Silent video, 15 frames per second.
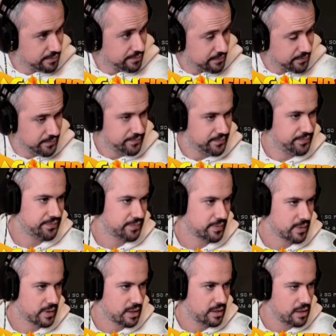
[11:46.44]

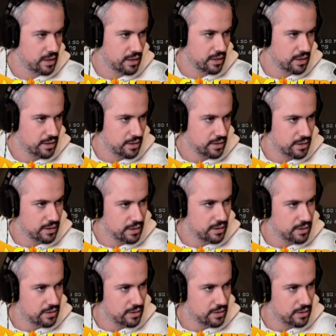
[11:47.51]
Nobody speaks.